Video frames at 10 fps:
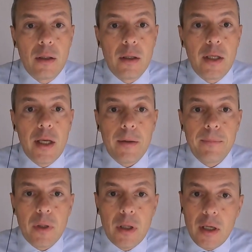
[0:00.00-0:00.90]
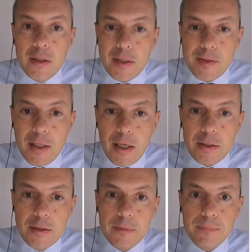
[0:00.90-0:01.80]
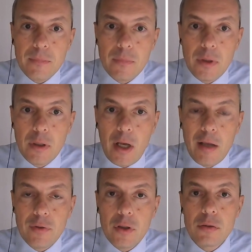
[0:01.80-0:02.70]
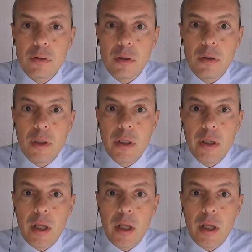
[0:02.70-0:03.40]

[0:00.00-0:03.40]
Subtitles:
Here in this slide, I brought only